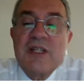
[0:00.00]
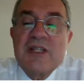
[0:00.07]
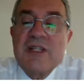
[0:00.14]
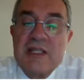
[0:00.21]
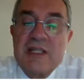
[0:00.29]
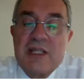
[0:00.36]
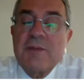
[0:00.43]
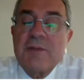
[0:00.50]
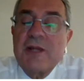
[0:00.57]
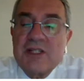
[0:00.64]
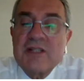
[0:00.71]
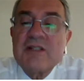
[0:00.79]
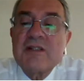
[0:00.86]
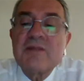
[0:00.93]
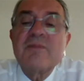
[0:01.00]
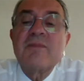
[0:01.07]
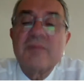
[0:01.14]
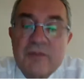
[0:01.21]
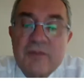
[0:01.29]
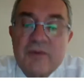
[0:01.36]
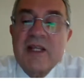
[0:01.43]
how do they see these
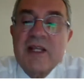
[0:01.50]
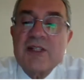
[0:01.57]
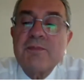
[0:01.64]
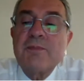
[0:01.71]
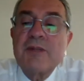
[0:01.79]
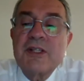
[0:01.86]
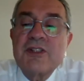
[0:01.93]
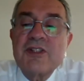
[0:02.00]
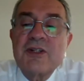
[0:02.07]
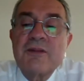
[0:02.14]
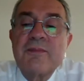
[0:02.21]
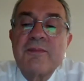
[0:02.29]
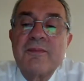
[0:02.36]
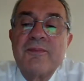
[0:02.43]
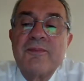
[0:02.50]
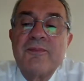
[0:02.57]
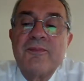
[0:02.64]
patients? Next picture.